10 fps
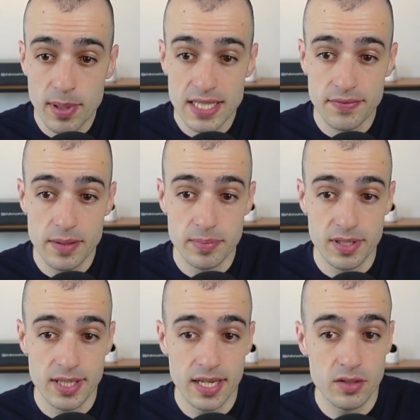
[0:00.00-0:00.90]
plus frames
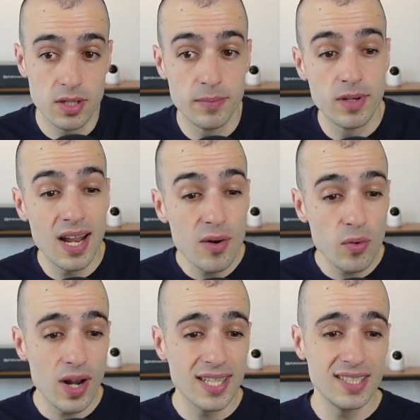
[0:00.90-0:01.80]
per second. So I'm now
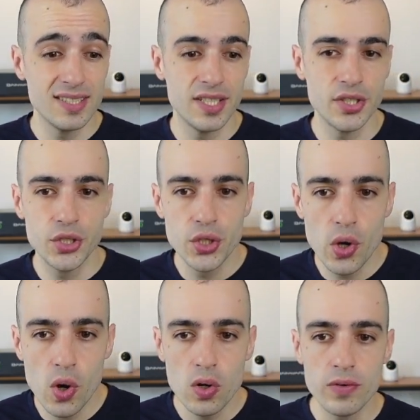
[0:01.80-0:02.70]
running the
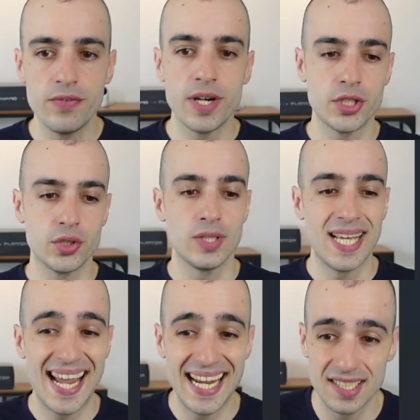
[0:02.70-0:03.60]
YOLO version
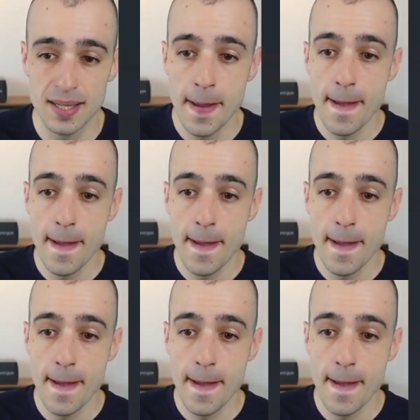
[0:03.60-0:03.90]
8